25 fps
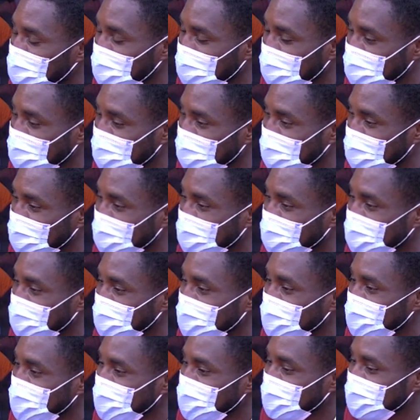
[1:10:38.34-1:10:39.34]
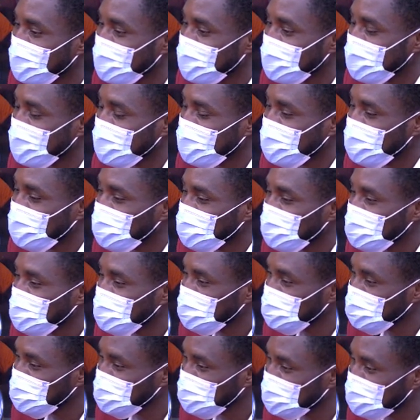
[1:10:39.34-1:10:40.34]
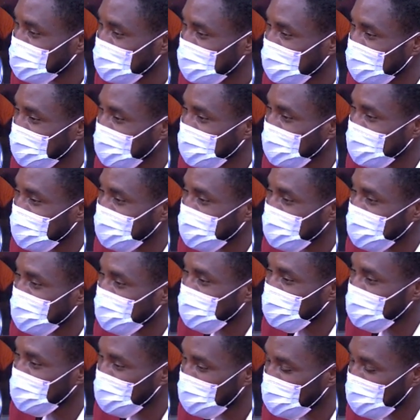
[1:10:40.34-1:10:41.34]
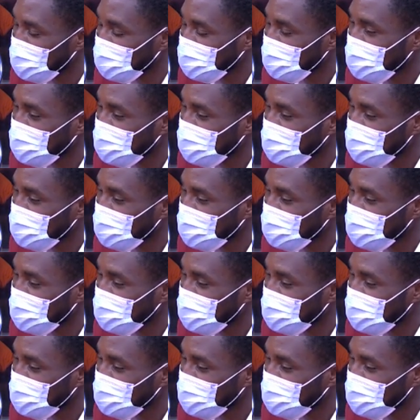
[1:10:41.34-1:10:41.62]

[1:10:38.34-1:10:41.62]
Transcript: kana utimi se gon